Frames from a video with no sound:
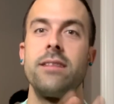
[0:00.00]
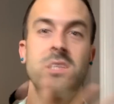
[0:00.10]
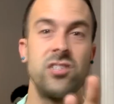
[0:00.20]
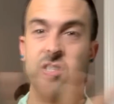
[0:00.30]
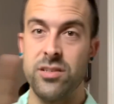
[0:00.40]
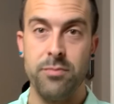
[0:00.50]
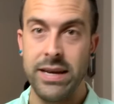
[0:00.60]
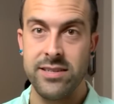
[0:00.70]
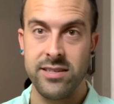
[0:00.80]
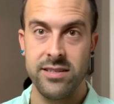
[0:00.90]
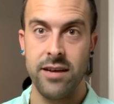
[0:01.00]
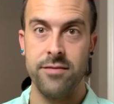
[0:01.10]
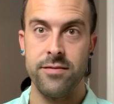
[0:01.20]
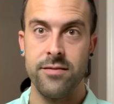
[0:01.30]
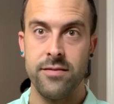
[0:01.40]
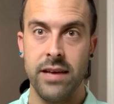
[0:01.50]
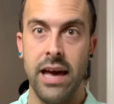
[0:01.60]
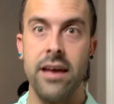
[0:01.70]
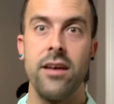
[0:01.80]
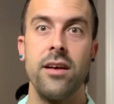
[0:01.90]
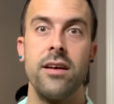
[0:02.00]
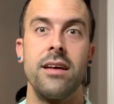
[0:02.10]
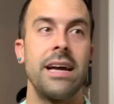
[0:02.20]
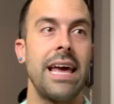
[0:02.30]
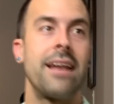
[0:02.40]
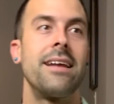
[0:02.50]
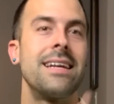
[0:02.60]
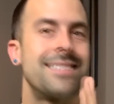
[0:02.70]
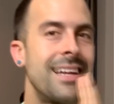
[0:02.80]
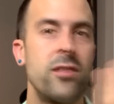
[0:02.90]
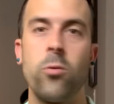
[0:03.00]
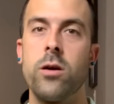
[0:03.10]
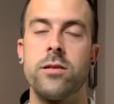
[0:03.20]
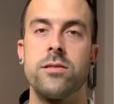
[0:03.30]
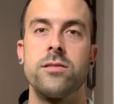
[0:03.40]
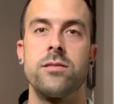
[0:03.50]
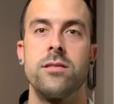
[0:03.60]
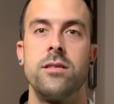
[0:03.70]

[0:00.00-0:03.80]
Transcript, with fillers: This is just some basic stuff, okay? Again, it's not the words,